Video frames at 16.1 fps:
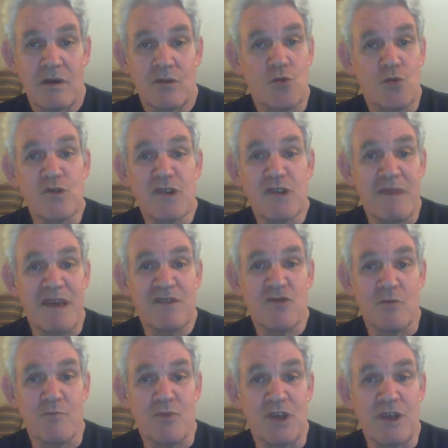two
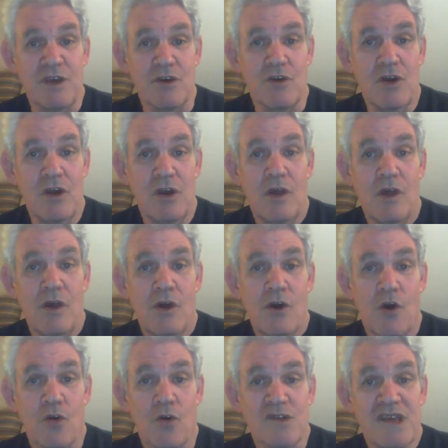semesters per year,
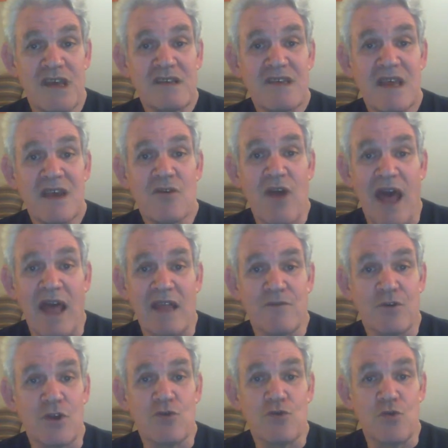or $16,000
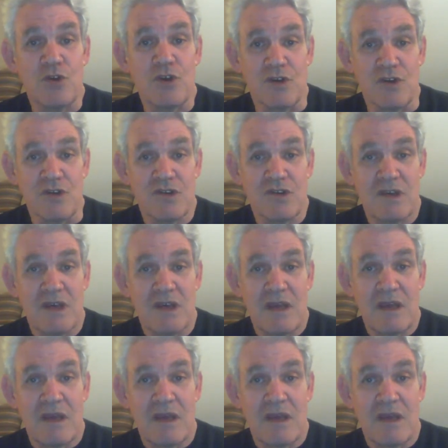for the 2 years.